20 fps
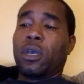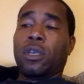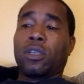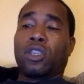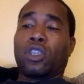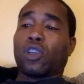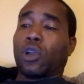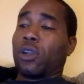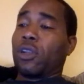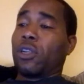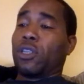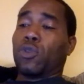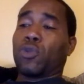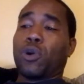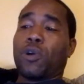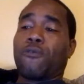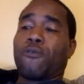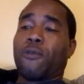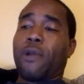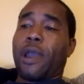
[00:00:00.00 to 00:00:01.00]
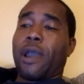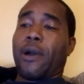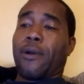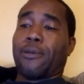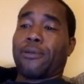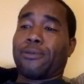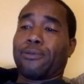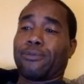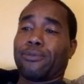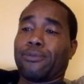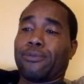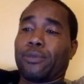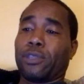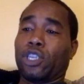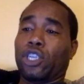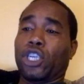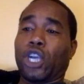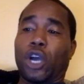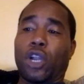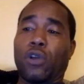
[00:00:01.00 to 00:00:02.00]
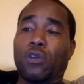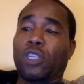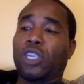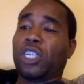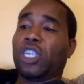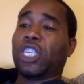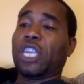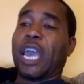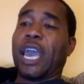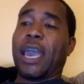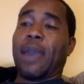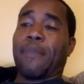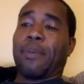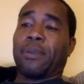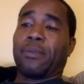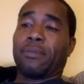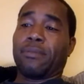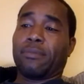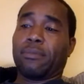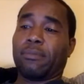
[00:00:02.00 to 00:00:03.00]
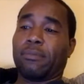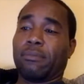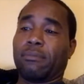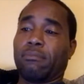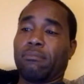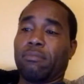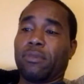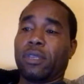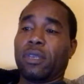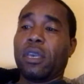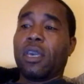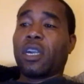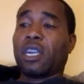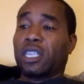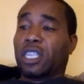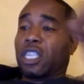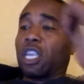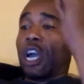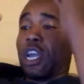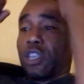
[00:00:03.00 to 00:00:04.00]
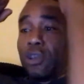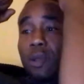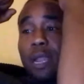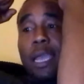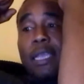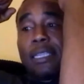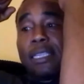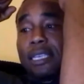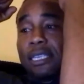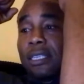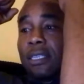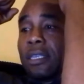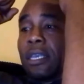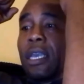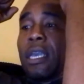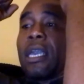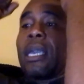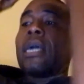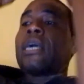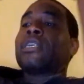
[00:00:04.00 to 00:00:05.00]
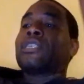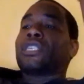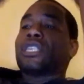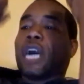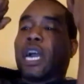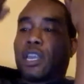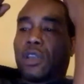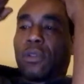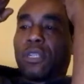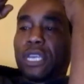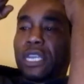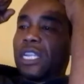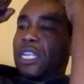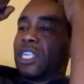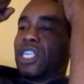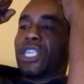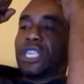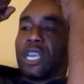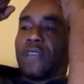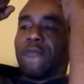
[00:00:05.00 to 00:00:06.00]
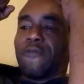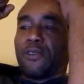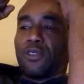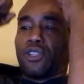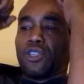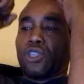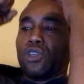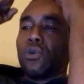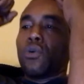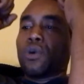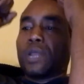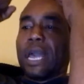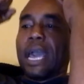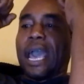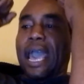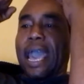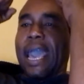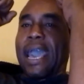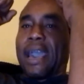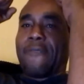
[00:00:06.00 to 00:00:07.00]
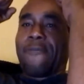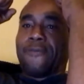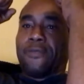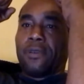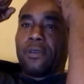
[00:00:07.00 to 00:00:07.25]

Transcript: starting the 12th round, Charlo just jabbed. Castano like this. Castano did this shit for 2.5.